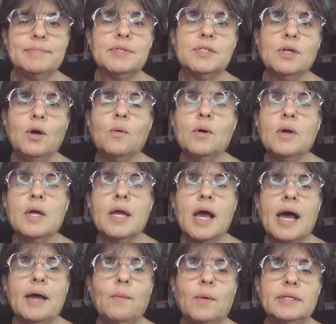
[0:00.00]
So
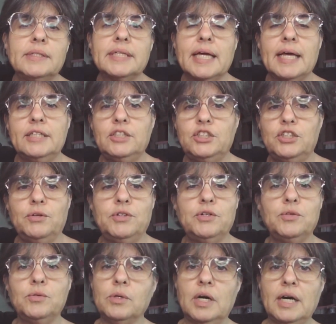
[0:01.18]
I wanted to kind of show
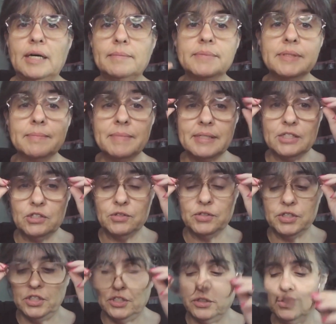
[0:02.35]
you some things that you
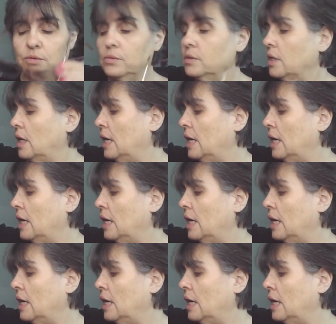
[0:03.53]
can do.